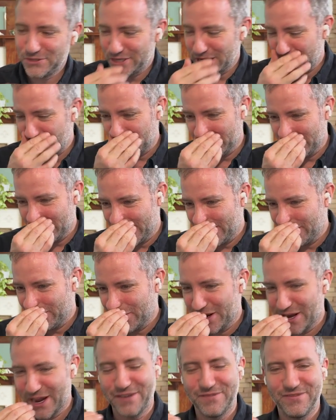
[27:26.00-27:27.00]
generally
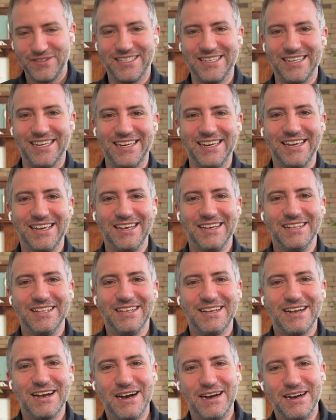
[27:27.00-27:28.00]
what I've seen
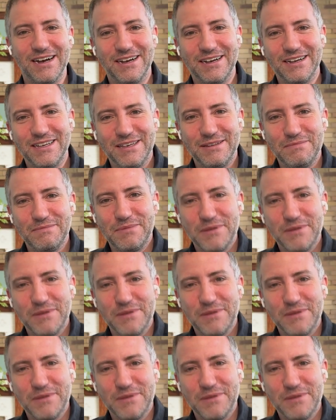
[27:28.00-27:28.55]
uh, in